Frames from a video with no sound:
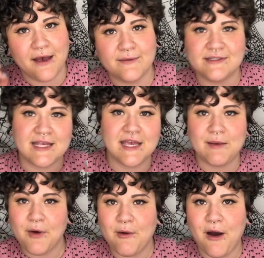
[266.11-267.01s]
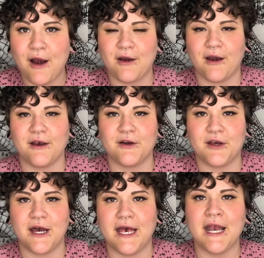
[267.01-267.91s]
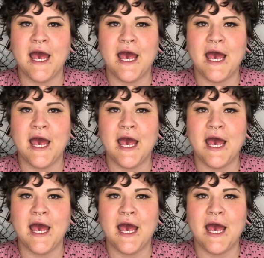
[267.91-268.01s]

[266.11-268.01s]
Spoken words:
I was thinking mohawk or undercut,